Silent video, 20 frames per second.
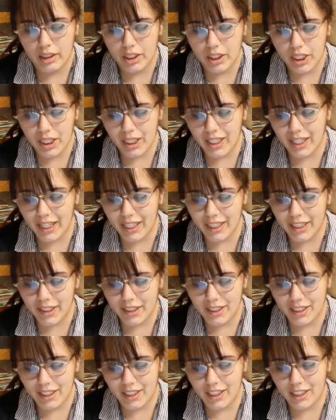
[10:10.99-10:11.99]
She liked the
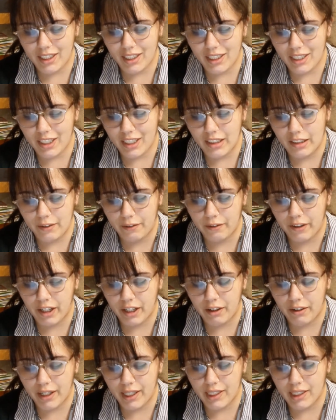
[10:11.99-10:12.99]
delicious hint of
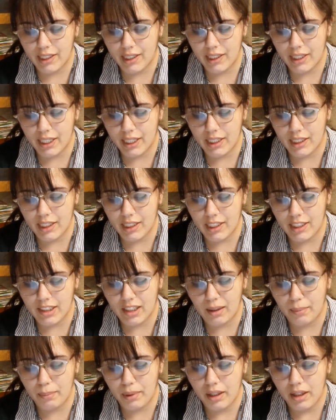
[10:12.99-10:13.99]
fragrance and the
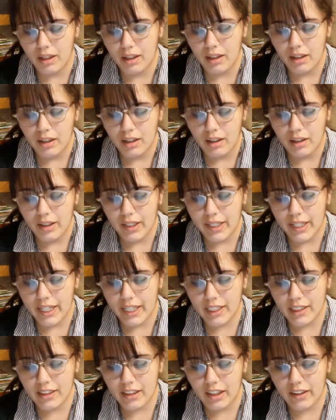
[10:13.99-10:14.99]
some
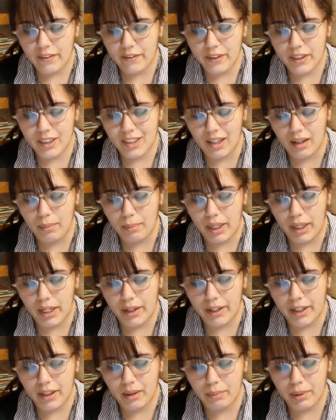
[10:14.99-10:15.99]
as of some
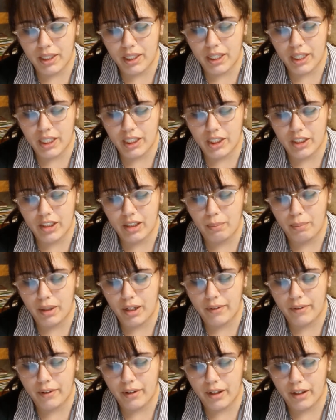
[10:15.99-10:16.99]
aerial benediction
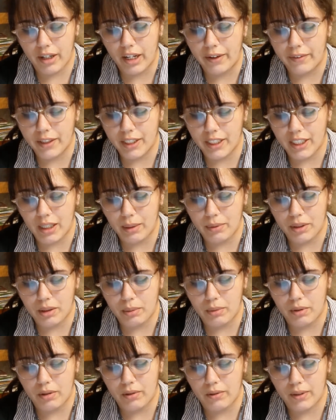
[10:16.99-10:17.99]
above her every time she
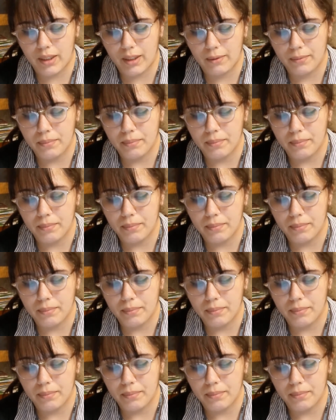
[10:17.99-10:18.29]
moved.